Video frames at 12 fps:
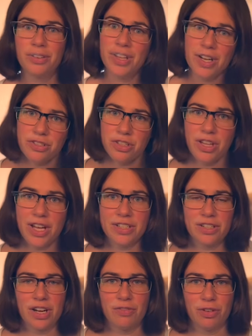There's a lot to
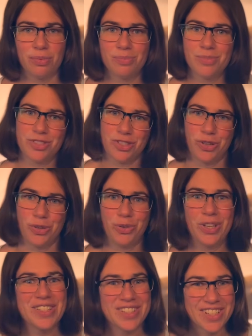cover, so
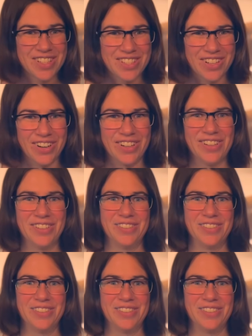let's get started.